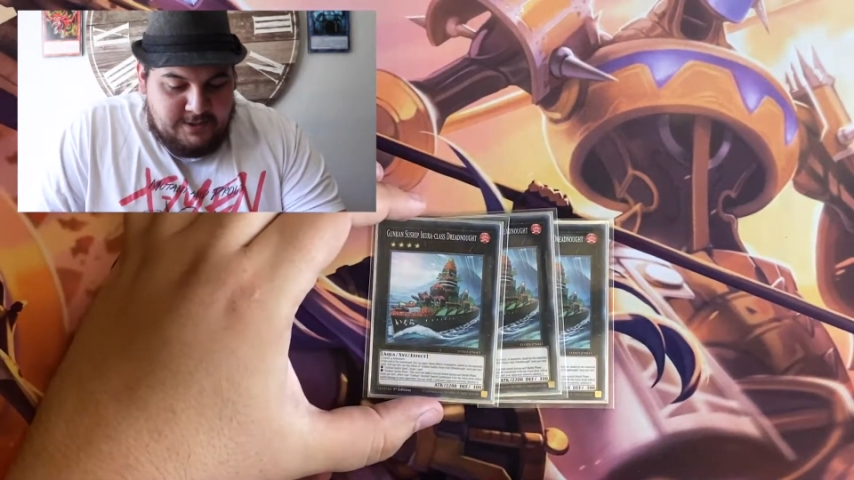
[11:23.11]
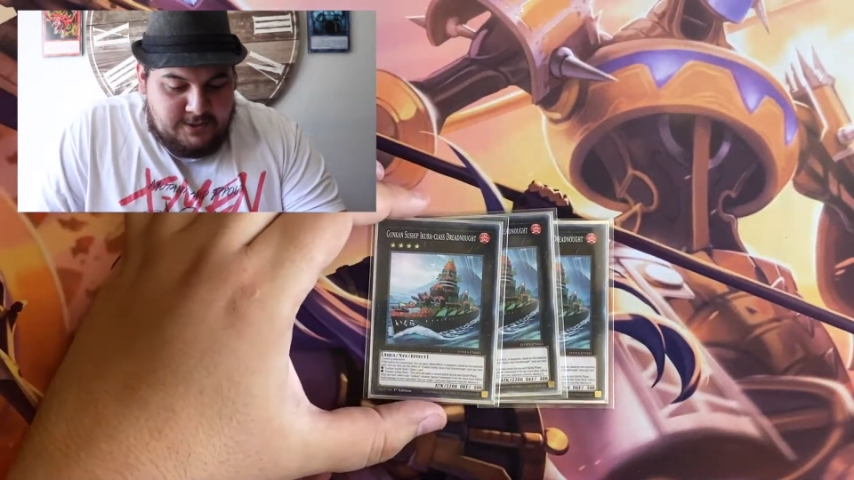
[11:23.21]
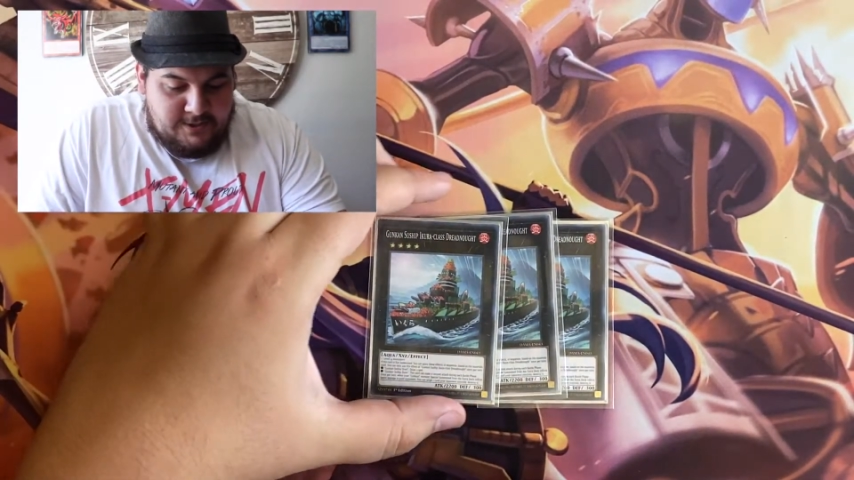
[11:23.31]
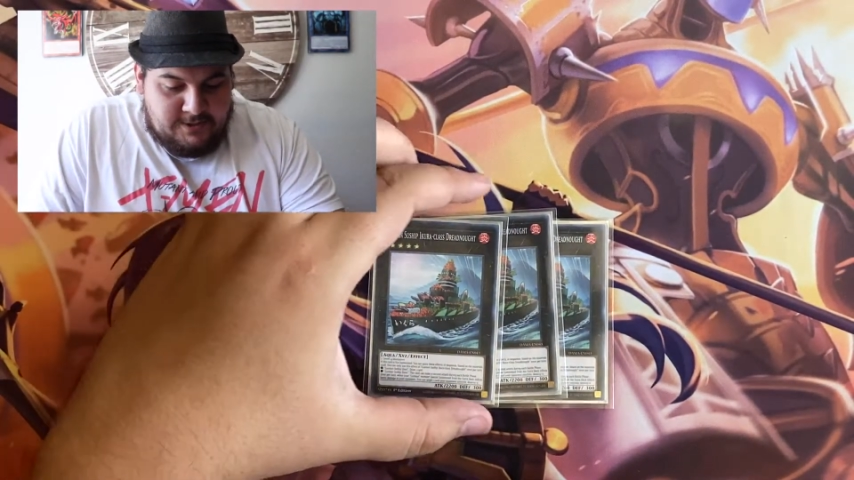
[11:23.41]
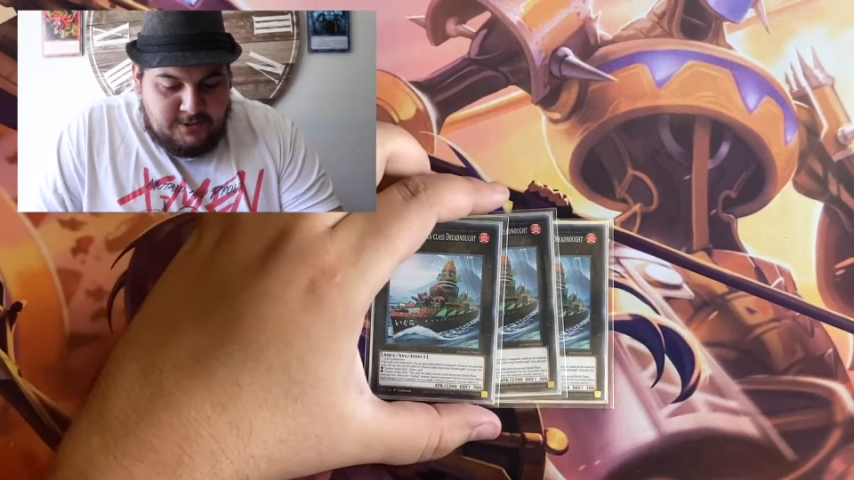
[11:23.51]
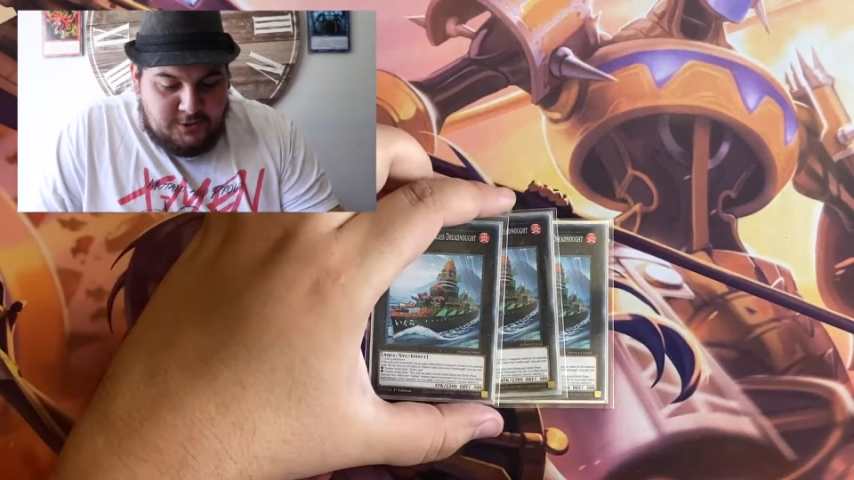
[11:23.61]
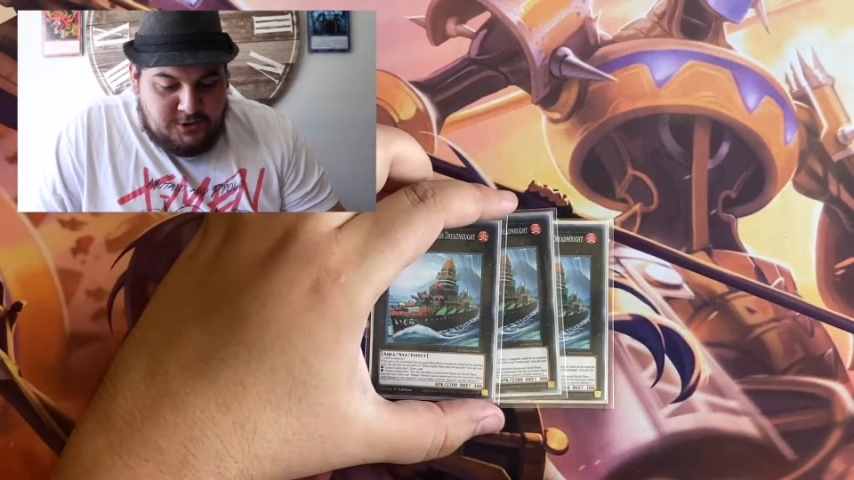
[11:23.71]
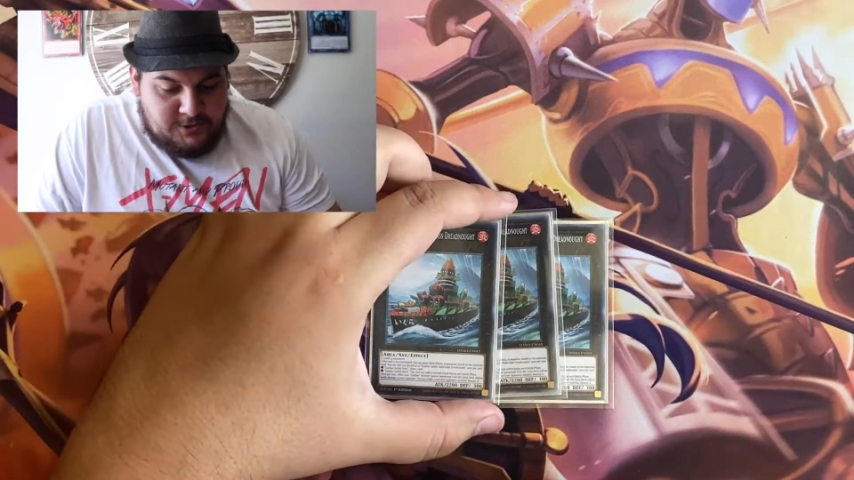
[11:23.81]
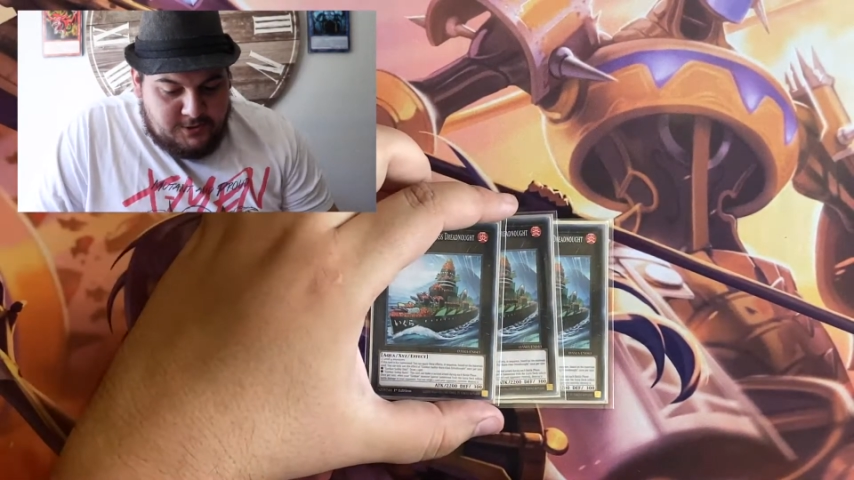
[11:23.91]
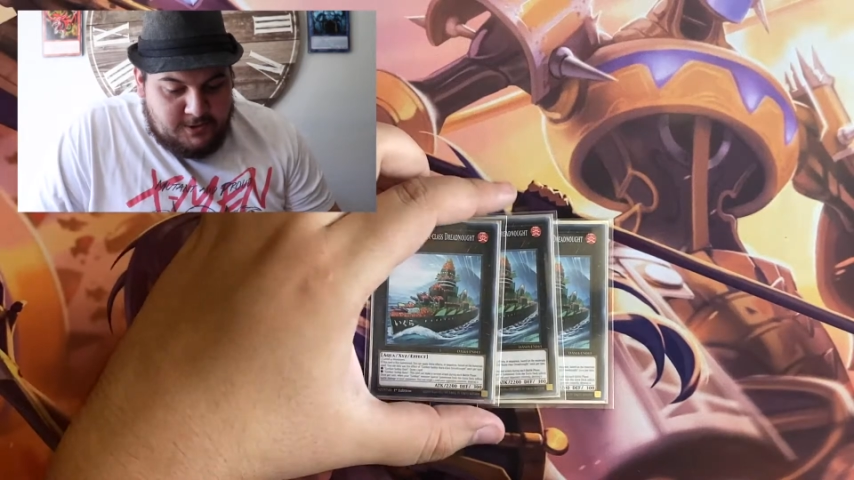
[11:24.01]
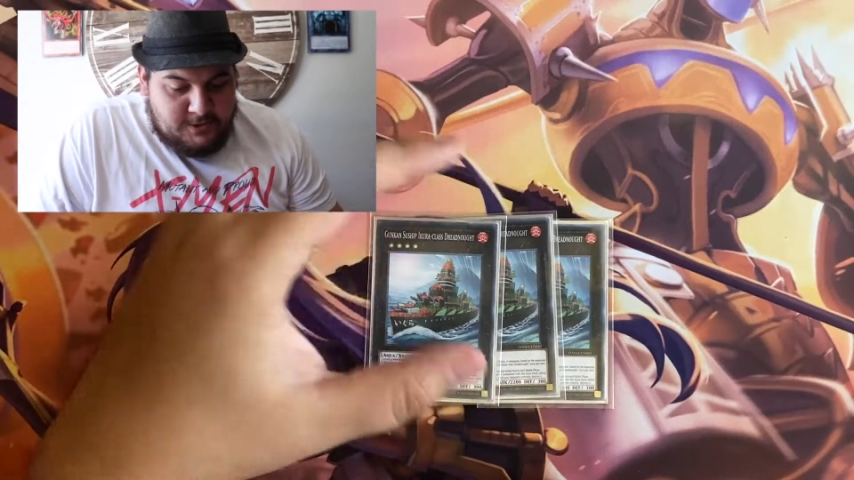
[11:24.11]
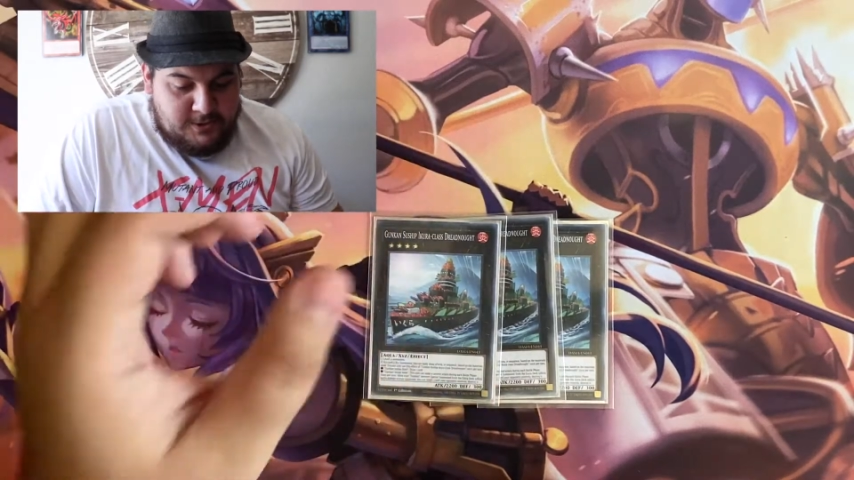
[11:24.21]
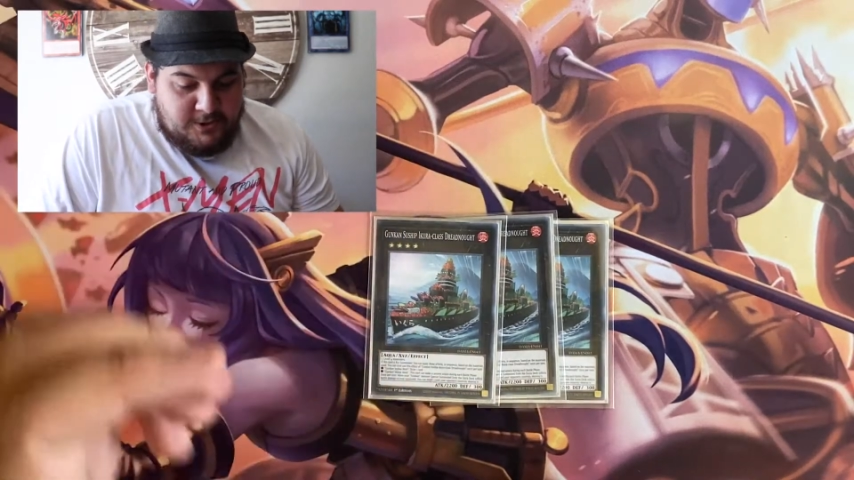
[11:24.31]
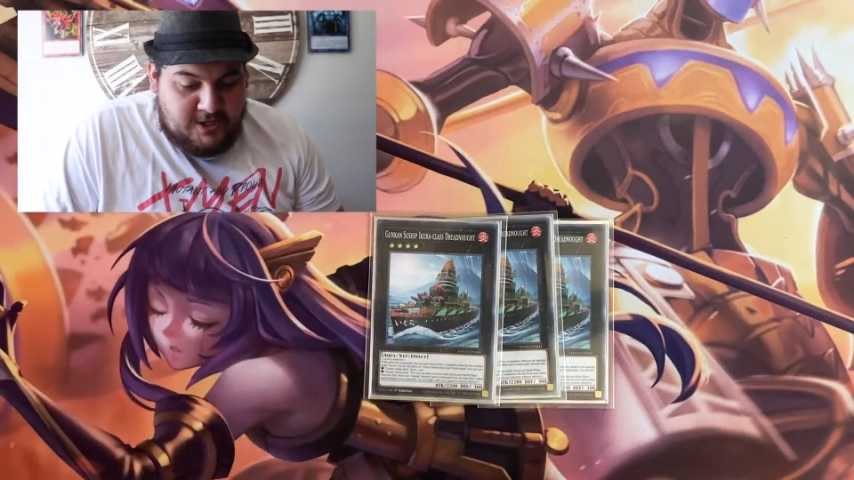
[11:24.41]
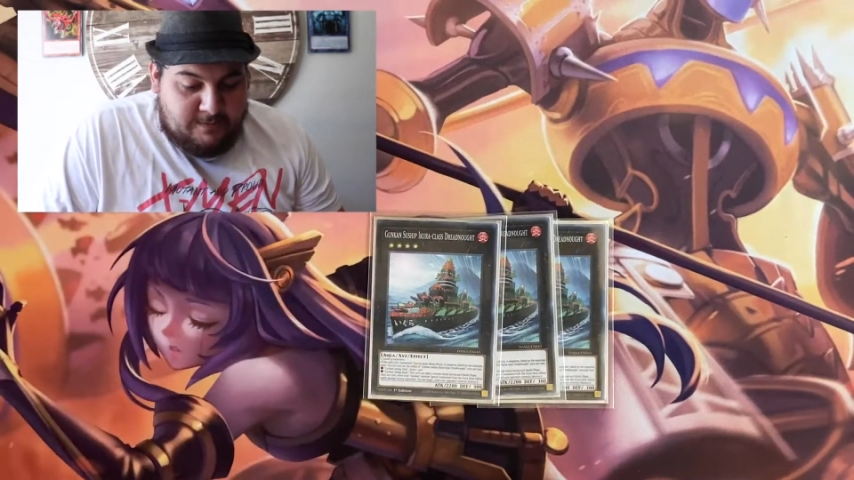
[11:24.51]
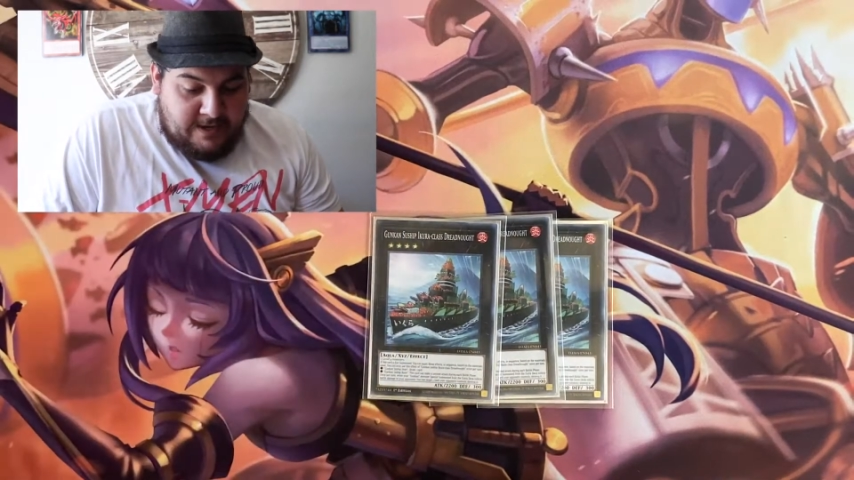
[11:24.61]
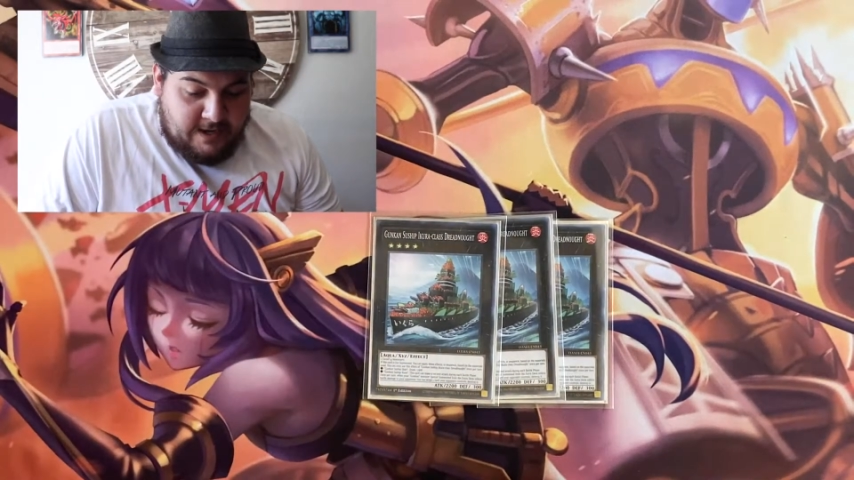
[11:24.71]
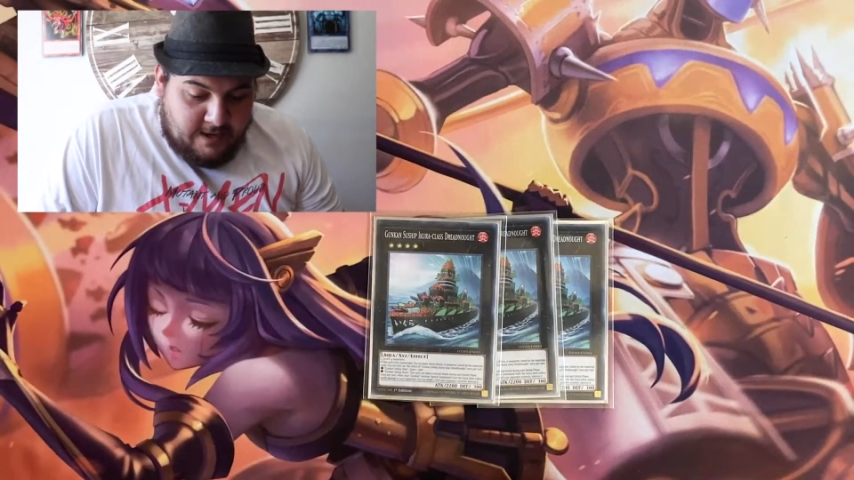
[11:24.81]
Suship